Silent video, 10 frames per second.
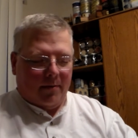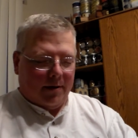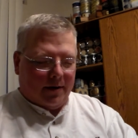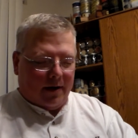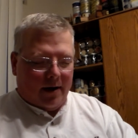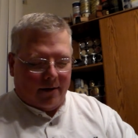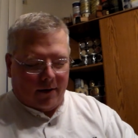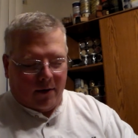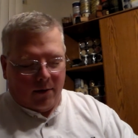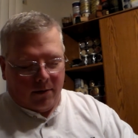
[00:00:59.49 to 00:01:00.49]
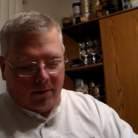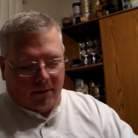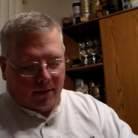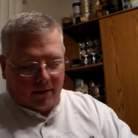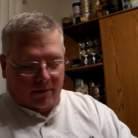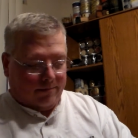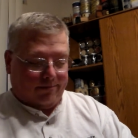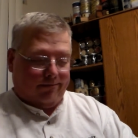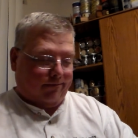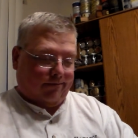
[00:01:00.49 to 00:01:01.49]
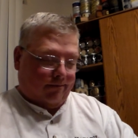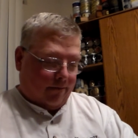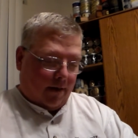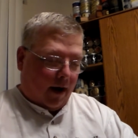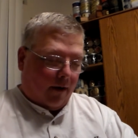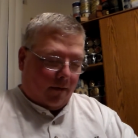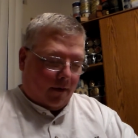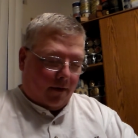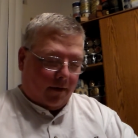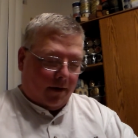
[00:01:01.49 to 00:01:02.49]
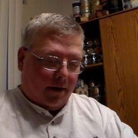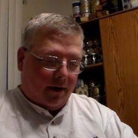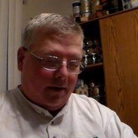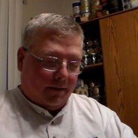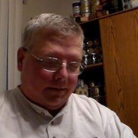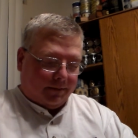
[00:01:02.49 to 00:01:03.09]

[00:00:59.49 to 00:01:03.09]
they've been sitting out in the cold for however long today.